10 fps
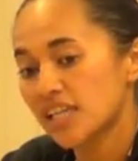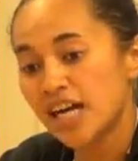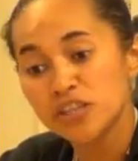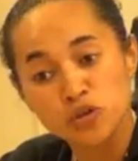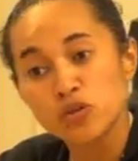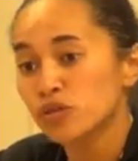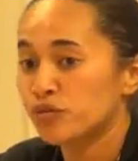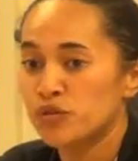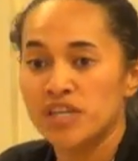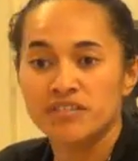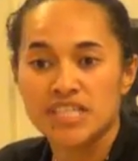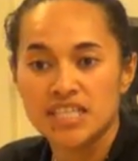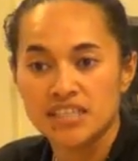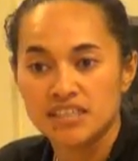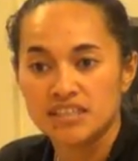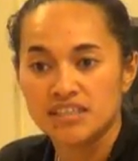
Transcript: I grow the food that we eat.